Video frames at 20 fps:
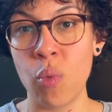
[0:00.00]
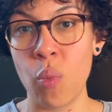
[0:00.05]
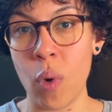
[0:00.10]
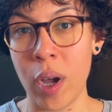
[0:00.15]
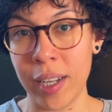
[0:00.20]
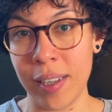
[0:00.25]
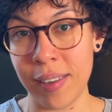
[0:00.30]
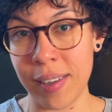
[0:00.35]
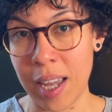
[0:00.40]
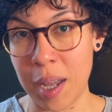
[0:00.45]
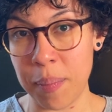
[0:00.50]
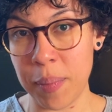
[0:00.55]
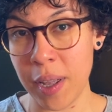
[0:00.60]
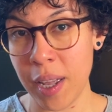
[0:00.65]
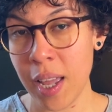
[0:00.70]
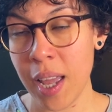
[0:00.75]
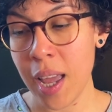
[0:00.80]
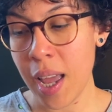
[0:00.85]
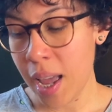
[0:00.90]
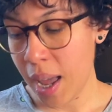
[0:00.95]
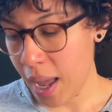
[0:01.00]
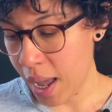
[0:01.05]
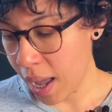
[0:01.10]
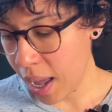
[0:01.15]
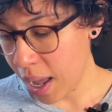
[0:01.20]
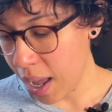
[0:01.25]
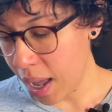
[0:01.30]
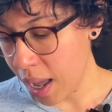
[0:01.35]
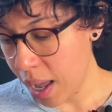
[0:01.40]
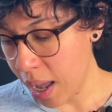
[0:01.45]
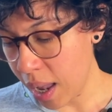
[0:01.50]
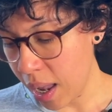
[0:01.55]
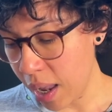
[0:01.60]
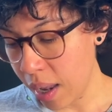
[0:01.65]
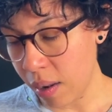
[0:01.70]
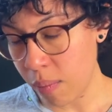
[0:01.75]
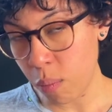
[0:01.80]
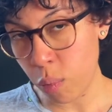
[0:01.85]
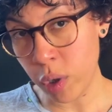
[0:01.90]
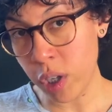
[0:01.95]
WhatsApp.
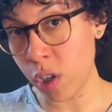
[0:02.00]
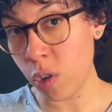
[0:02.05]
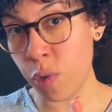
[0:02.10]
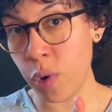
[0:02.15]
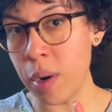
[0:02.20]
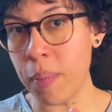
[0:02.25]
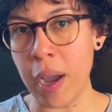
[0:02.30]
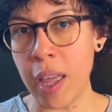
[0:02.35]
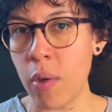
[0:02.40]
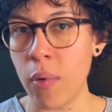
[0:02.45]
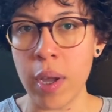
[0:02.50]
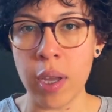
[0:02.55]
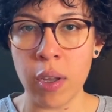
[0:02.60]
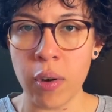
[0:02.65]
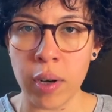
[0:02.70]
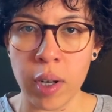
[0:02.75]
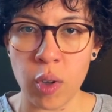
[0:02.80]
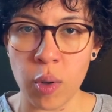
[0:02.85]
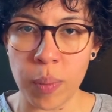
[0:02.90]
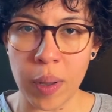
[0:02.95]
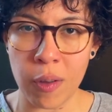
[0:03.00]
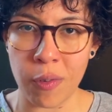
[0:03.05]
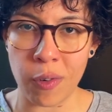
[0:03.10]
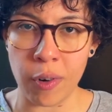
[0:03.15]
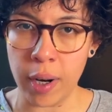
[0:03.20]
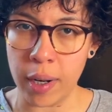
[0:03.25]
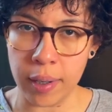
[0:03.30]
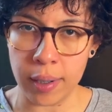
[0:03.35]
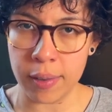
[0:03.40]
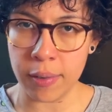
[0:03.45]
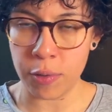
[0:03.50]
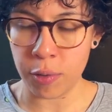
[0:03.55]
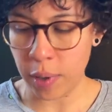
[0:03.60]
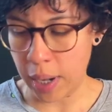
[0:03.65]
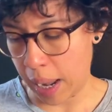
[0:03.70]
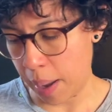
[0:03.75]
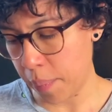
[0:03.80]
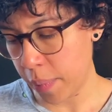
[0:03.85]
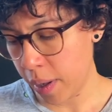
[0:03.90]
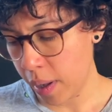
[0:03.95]
Uh, which is free, by the way. You don't need to pay for it. It's a
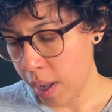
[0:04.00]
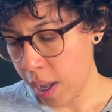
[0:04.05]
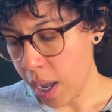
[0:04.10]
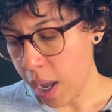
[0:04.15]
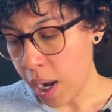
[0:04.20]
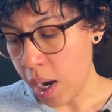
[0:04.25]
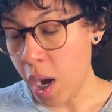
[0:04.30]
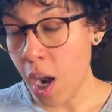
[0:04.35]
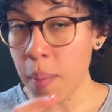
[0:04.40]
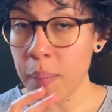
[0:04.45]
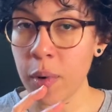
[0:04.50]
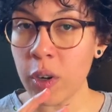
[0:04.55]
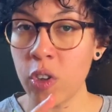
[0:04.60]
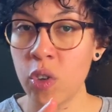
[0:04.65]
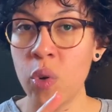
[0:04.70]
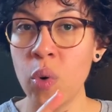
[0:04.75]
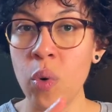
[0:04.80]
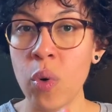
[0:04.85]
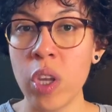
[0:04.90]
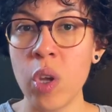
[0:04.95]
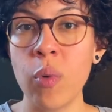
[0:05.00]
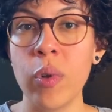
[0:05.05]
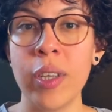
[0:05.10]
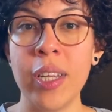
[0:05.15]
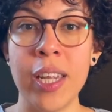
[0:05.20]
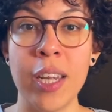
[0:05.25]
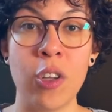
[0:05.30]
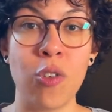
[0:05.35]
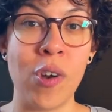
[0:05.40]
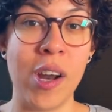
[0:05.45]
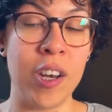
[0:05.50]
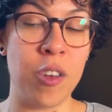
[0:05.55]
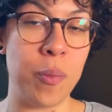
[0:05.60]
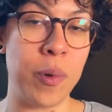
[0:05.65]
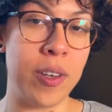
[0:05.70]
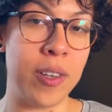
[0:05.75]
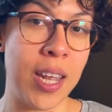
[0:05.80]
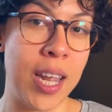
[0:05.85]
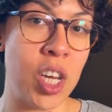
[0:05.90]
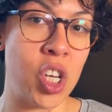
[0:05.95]
free app. Number two, you will need a
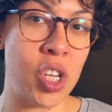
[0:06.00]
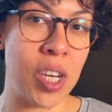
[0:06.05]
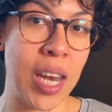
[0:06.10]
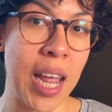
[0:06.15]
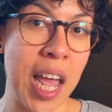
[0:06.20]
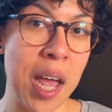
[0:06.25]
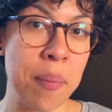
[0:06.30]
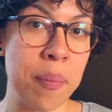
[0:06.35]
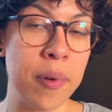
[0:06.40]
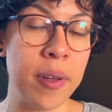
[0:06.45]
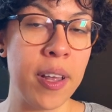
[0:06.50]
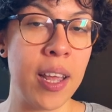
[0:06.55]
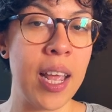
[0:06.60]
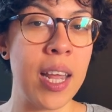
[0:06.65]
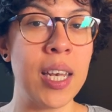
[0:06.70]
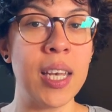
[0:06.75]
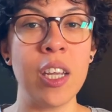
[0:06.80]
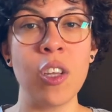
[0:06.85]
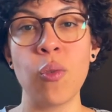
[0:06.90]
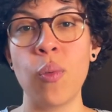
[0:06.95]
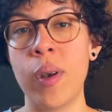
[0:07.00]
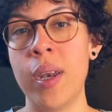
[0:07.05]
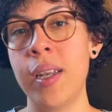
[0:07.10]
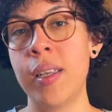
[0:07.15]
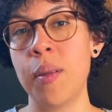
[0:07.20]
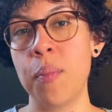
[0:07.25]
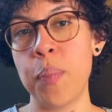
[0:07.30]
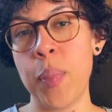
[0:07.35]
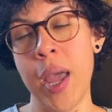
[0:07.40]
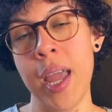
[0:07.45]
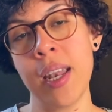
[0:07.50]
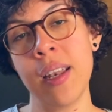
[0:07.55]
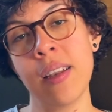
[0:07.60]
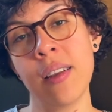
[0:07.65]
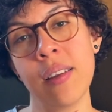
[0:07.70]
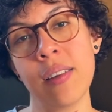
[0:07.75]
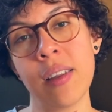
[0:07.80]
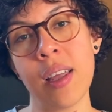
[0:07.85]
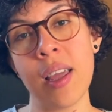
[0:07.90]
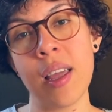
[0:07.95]
transportation app. And this one, it
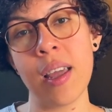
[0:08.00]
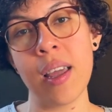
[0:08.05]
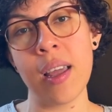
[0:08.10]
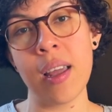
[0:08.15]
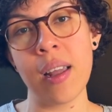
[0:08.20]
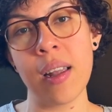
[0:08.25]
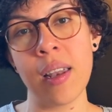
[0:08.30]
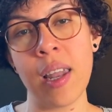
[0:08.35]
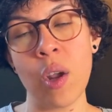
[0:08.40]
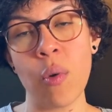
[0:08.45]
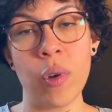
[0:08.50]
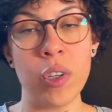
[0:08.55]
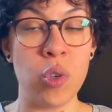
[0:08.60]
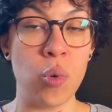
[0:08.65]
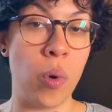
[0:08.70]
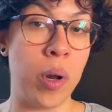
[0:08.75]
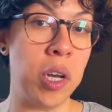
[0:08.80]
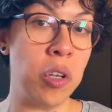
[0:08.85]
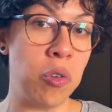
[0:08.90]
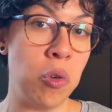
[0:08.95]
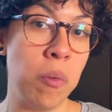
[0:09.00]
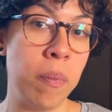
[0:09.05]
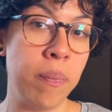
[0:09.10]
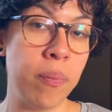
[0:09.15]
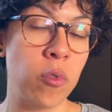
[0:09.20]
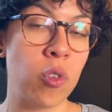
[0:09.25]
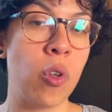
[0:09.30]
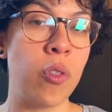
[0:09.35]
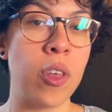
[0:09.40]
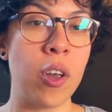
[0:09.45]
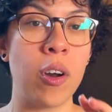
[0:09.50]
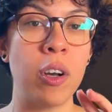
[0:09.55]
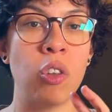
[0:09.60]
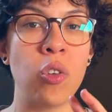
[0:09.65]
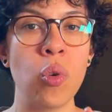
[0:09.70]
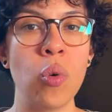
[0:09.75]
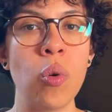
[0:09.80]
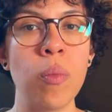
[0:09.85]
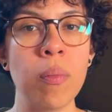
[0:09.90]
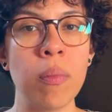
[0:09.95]
depends uh, like what you want to do. So there are
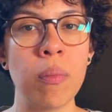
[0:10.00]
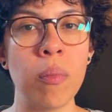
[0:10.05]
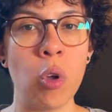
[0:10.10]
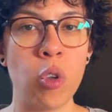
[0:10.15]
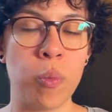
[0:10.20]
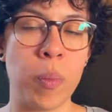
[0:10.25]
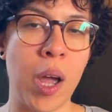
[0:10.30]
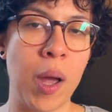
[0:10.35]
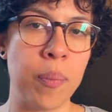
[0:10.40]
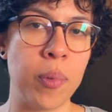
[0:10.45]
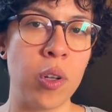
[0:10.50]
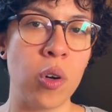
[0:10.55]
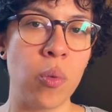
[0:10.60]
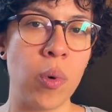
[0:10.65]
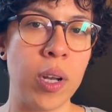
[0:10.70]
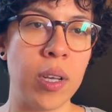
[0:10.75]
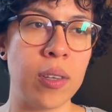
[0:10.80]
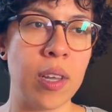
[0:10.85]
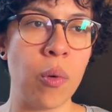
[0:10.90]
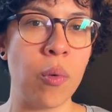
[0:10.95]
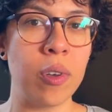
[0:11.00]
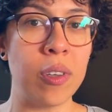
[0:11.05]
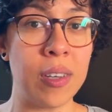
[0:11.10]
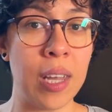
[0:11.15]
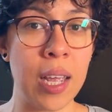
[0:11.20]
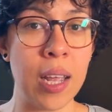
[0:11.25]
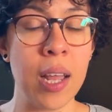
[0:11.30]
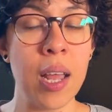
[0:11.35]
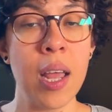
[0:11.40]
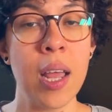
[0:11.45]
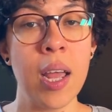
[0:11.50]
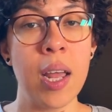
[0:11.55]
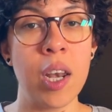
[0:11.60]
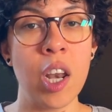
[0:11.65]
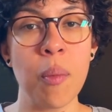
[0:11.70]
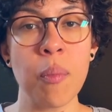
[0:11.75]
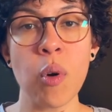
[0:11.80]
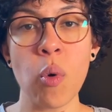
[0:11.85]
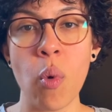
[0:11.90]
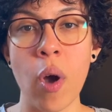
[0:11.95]
two most popular ones, I would say.
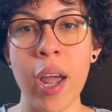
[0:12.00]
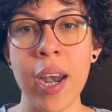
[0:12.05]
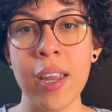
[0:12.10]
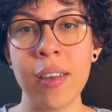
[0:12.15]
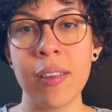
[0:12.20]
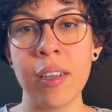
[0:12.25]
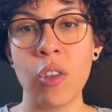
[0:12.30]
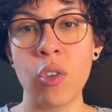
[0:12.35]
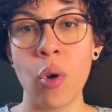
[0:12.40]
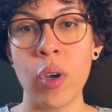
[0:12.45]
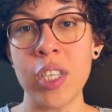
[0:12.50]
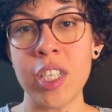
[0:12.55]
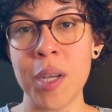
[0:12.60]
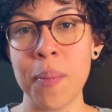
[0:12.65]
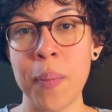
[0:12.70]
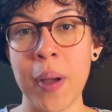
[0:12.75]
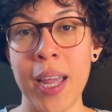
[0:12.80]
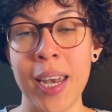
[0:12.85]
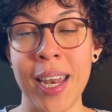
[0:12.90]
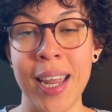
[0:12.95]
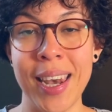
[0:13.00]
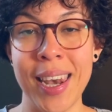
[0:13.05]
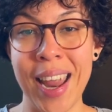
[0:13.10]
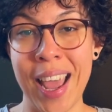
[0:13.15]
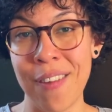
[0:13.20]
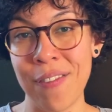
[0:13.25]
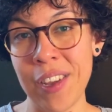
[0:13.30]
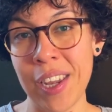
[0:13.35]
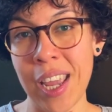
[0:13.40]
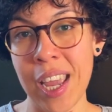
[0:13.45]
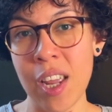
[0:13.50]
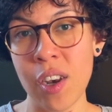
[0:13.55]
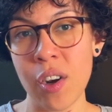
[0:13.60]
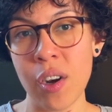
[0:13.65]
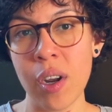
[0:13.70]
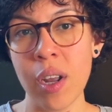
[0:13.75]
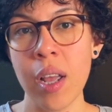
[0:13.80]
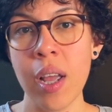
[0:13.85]
Number one is the Deutsche Bahn Navigator.